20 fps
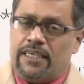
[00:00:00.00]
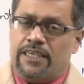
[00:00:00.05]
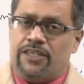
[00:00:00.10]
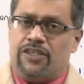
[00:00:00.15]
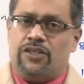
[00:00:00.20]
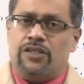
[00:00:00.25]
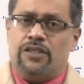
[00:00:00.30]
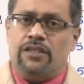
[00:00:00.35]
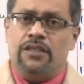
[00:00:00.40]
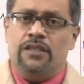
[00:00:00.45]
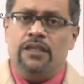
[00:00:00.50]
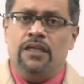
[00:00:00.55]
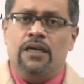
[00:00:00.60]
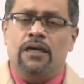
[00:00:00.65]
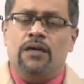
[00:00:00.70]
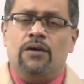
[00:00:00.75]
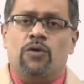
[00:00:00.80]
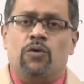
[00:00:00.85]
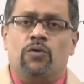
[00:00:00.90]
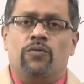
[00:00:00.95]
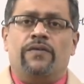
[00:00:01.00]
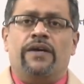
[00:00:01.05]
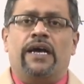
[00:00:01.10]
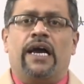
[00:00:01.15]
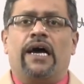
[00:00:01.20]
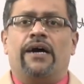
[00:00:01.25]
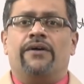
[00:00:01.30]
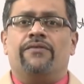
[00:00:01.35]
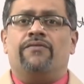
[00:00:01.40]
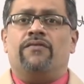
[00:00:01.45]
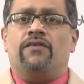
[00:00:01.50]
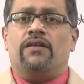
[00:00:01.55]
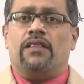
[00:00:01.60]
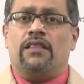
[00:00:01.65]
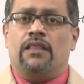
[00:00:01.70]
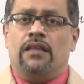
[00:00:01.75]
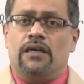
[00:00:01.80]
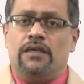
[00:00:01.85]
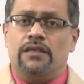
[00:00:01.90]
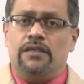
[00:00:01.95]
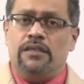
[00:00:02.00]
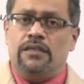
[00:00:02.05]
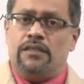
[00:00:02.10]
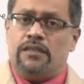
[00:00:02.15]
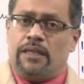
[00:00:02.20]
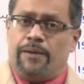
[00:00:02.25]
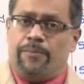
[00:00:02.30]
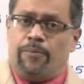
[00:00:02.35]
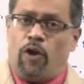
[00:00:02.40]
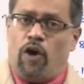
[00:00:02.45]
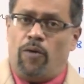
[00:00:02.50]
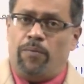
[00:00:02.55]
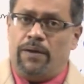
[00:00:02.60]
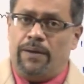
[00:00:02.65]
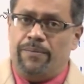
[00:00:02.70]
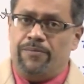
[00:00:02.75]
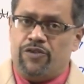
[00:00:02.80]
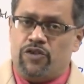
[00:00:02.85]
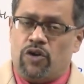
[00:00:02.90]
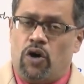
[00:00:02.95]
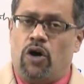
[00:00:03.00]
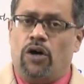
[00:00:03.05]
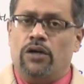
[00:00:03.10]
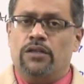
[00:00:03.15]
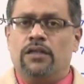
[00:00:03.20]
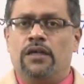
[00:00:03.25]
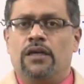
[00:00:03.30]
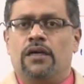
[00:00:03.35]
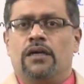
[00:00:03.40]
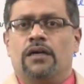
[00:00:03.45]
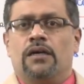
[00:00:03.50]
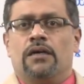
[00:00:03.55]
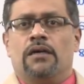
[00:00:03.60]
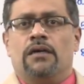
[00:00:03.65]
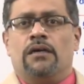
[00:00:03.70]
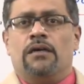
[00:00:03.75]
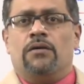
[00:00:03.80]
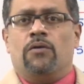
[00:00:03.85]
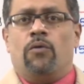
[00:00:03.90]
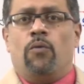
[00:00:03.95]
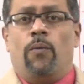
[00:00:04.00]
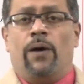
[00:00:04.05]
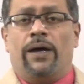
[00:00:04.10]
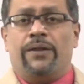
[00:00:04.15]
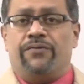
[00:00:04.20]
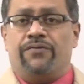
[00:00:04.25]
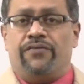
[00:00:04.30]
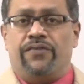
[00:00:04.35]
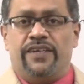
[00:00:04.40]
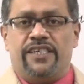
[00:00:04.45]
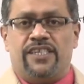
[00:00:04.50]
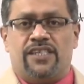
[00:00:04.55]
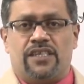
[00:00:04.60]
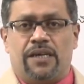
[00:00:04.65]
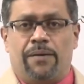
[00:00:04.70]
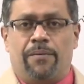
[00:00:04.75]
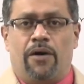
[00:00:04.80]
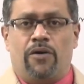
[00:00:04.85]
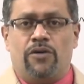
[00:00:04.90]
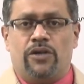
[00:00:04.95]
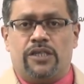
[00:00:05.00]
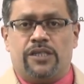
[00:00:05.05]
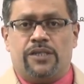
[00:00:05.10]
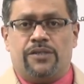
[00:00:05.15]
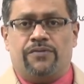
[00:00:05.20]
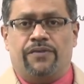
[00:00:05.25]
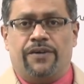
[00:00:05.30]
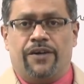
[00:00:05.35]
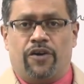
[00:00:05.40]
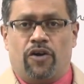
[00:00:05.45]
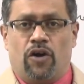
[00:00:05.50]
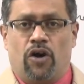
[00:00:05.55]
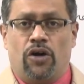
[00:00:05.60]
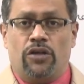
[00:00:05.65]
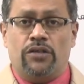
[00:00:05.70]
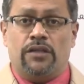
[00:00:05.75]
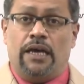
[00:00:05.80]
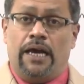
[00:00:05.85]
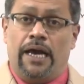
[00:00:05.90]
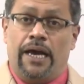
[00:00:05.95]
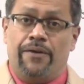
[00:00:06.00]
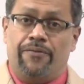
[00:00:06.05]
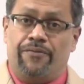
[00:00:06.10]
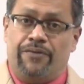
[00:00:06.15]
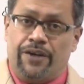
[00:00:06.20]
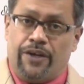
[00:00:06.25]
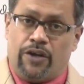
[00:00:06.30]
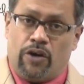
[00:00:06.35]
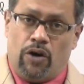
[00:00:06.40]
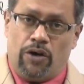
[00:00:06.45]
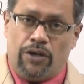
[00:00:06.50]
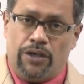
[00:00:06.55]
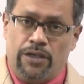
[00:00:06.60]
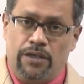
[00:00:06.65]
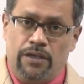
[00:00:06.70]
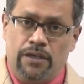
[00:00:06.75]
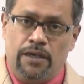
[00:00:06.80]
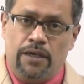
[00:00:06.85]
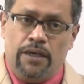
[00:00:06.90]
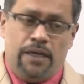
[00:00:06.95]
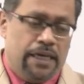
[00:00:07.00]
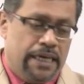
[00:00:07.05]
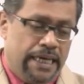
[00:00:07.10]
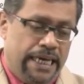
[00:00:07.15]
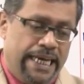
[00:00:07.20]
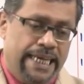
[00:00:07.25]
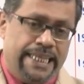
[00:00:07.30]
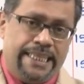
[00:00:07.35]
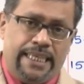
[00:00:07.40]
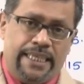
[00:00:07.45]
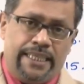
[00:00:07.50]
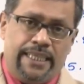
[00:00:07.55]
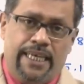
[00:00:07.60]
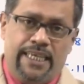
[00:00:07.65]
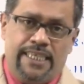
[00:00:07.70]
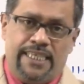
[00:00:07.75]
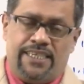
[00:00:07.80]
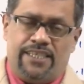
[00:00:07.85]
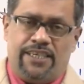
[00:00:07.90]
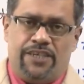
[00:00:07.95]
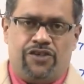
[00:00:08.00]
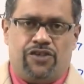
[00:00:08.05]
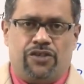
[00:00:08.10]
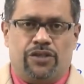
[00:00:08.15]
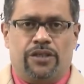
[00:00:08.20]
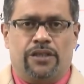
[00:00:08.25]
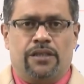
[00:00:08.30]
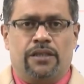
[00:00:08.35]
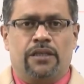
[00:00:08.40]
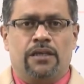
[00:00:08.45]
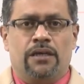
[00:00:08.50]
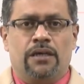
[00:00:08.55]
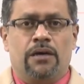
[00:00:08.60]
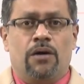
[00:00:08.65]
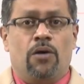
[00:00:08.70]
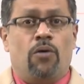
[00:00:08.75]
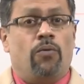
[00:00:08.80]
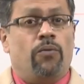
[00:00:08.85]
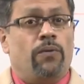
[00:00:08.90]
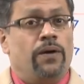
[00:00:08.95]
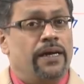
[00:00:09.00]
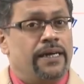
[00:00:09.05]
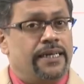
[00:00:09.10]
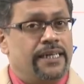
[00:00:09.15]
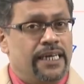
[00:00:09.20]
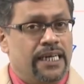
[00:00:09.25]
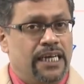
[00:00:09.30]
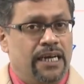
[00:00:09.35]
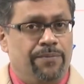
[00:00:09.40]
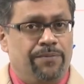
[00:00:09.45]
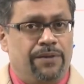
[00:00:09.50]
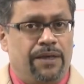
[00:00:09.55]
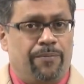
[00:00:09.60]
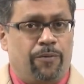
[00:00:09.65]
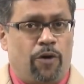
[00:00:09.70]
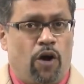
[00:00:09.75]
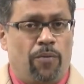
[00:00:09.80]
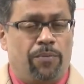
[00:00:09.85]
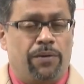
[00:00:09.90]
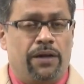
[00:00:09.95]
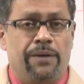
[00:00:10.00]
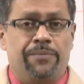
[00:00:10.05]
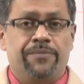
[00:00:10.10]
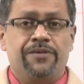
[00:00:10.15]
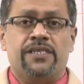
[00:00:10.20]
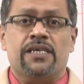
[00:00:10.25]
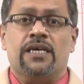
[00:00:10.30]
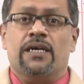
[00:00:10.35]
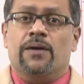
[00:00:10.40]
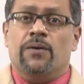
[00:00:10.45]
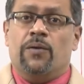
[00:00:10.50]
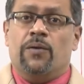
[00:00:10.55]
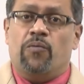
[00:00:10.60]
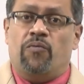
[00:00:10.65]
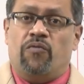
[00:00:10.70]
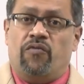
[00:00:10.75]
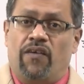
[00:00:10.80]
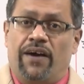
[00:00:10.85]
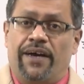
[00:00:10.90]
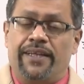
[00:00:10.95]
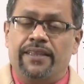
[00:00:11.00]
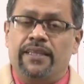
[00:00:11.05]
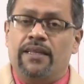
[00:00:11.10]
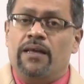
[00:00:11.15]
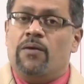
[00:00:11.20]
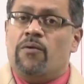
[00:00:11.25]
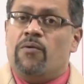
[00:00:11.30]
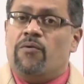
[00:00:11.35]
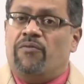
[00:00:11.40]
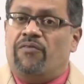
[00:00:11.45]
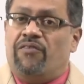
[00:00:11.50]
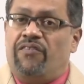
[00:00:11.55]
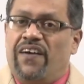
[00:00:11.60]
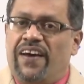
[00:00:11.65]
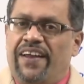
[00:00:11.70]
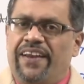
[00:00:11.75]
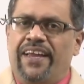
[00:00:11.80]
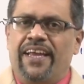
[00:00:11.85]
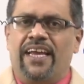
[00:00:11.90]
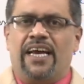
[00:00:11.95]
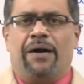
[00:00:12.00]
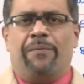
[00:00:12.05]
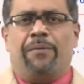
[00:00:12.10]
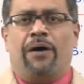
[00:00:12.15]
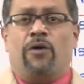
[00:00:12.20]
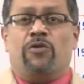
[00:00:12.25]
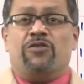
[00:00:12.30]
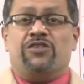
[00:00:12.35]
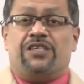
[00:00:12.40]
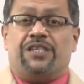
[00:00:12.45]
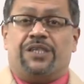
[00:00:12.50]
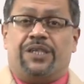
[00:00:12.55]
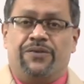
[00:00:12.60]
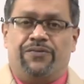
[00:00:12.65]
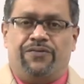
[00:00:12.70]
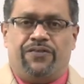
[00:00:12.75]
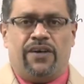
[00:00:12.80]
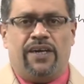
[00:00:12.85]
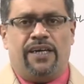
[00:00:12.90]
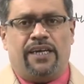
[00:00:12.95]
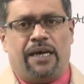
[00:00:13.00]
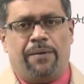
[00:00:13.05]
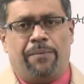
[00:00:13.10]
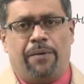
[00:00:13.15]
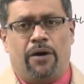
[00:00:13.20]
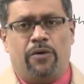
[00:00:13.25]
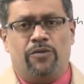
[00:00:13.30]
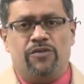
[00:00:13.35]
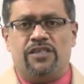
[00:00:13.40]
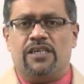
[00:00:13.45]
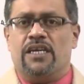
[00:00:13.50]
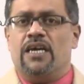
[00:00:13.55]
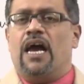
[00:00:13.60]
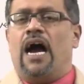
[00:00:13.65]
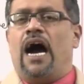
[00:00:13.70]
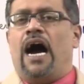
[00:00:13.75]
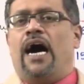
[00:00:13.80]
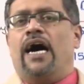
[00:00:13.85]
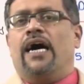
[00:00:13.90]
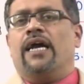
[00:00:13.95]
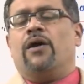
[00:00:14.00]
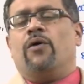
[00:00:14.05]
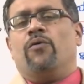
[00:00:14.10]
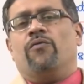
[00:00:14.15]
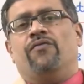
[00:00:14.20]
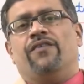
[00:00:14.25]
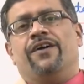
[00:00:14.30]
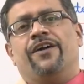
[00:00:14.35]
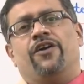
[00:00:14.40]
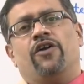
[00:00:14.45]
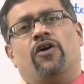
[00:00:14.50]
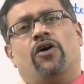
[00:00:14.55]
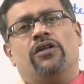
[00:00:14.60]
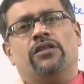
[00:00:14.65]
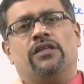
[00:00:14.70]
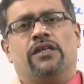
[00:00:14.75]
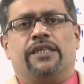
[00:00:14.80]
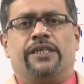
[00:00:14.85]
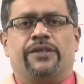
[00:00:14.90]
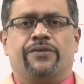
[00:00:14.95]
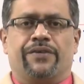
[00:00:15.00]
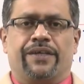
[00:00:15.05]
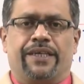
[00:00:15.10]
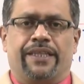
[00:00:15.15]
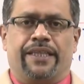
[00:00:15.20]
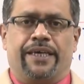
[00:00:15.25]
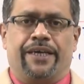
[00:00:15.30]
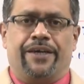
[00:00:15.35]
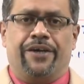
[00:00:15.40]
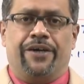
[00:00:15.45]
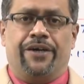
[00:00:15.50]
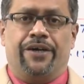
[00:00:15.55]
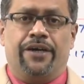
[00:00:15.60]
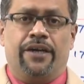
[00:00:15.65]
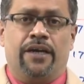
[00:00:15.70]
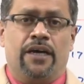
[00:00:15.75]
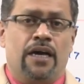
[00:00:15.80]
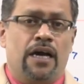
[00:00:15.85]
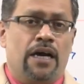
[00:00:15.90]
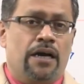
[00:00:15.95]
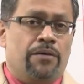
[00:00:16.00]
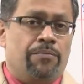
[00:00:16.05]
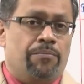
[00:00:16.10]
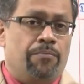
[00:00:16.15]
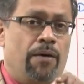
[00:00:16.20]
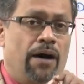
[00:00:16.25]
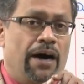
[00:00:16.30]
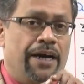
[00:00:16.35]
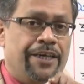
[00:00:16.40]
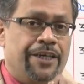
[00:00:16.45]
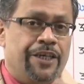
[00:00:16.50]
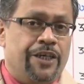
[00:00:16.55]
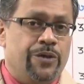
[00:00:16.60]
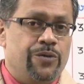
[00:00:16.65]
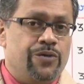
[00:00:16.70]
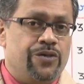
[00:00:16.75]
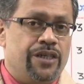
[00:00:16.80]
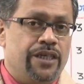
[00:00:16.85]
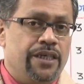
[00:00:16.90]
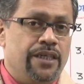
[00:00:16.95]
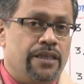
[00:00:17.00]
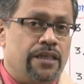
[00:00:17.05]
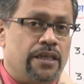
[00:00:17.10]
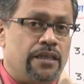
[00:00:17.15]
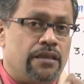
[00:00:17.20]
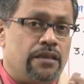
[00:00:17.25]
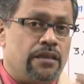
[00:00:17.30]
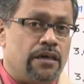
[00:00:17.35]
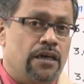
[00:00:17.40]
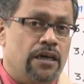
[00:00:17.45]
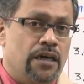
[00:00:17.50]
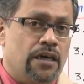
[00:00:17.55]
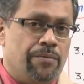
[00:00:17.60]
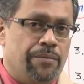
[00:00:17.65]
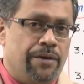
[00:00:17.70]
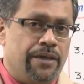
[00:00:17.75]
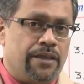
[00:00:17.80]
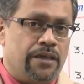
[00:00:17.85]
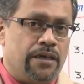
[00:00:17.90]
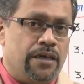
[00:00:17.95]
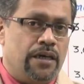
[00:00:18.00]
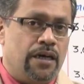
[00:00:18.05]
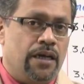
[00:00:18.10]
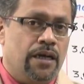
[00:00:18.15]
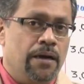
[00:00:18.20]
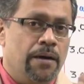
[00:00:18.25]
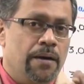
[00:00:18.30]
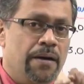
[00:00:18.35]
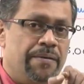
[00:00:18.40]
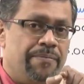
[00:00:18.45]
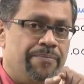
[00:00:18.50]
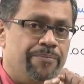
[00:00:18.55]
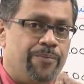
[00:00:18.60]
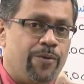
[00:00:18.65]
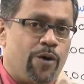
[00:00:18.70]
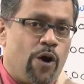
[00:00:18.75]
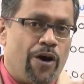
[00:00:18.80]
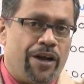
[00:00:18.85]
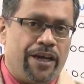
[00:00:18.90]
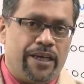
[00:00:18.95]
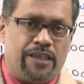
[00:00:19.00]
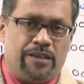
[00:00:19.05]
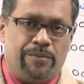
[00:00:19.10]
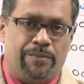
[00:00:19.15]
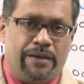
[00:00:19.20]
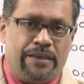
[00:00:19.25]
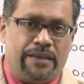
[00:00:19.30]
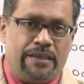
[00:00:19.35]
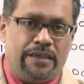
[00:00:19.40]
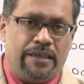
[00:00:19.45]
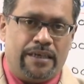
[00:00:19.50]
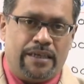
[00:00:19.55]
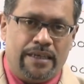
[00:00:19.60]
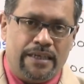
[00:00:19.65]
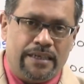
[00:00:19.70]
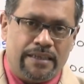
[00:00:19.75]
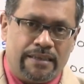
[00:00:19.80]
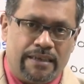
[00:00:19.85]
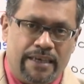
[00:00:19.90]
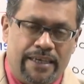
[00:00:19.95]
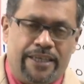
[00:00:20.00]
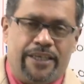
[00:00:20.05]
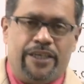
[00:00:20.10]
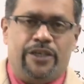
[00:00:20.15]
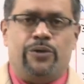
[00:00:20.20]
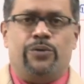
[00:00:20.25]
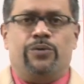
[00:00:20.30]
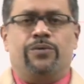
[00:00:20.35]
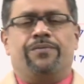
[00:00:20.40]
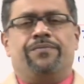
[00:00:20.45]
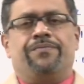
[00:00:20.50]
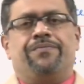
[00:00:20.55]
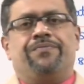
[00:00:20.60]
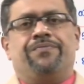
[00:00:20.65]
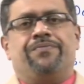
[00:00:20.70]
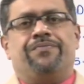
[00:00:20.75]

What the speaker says: session, we have learned the problems on when fixed amount is withdrawn every quarter. In the next session, we'll take up the problems when varying amounts, different amounts are withdrawn during the year by using the third method, product method. Thank you.